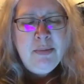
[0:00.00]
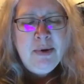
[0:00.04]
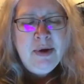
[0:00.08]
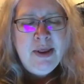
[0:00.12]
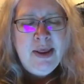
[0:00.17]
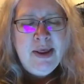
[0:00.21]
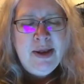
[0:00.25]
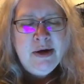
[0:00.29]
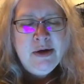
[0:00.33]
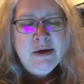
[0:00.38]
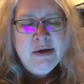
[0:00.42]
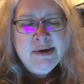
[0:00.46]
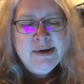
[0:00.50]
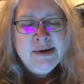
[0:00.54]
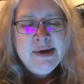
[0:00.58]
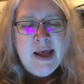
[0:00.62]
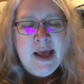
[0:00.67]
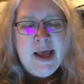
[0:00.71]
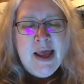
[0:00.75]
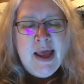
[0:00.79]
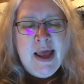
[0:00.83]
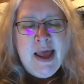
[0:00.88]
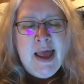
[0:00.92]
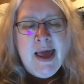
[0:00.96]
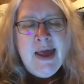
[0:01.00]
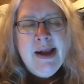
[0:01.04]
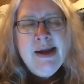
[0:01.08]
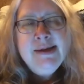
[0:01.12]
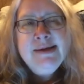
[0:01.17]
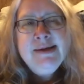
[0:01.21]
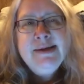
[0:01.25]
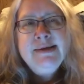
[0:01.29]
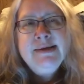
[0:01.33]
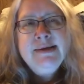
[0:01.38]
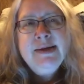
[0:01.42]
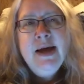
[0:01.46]
and it's a tale
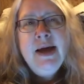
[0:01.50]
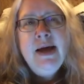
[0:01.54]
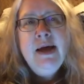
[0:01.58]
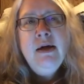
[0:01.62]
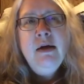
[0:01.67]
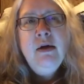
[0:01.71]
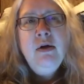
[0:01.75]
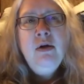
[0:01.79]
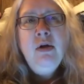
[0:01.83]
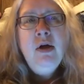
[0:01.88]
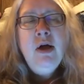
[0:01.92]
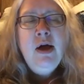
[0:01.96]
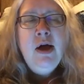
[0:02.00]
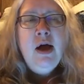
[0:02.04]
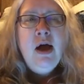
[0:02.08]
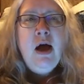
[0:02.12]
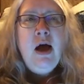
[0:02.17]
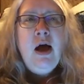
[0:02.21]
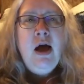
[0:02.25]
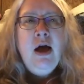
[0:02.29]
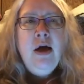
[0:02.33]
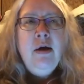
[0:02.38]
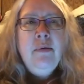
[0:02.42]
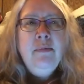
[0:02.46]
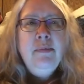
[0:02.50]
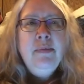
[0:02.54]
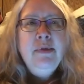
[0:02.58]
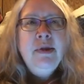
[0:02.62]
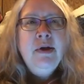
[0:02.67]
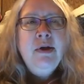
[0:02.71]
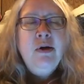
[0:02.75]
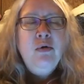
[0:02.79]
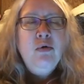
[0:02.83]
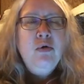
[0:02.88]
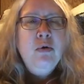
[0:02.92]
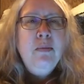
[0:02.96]
um, that reminded me
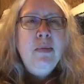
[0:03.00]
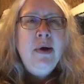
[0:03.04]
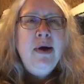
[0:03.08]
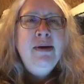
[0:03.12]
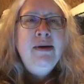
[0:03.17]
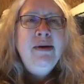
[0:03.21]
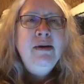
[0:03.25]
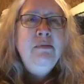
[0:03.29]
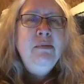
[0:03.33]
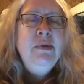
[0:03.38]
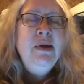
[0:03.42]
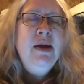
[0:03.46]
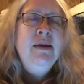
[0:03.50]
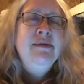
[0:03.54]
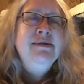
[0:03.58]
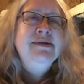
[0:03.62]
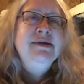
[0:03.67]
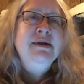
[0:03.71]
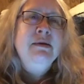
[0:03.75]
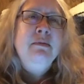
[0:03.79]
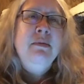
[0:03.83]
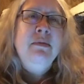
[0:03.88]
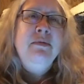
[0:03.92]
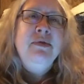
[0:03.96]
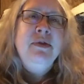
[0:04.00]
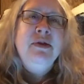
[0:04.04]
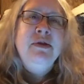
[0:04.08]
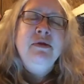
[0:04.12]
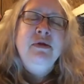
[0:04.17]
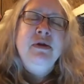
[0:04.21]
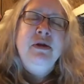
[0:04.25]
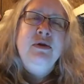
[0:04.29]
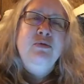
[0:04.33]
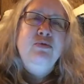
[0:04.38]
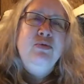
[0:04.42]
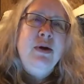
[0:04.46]
of some of the refugee
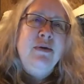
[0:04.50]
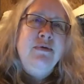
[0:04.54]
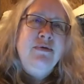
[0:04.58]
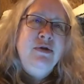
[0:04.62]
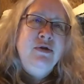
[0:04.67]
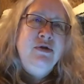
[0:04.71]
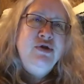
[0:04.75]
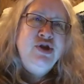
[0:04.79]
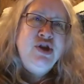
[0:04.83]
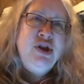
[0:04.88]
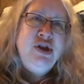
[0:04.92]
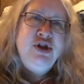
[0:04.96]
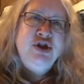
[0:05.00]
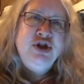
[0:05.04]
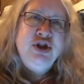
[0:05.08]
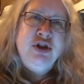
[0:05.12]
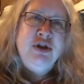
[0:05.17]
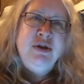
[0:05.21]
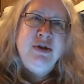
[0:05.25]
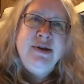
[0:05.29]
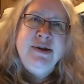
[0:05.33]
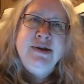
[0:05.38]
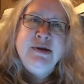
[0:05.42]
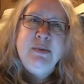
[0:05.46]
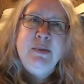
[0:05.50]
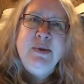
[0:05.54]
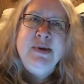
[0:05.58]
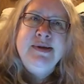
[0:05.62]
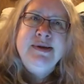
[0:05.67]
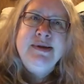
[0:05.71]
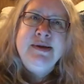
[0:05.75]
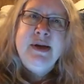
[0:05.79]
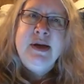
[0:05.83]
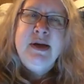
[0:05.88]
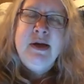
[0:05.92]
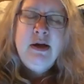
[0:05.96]
journeys we see in our
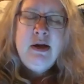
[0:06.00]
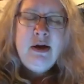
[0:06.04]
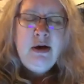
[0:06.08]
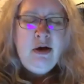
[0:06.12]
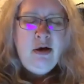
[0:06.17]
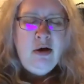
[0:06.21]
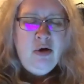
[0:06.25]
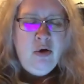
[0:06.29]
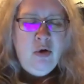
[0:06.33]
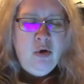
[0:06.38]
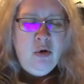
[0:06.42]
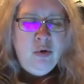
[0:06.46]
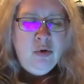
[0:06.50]
own world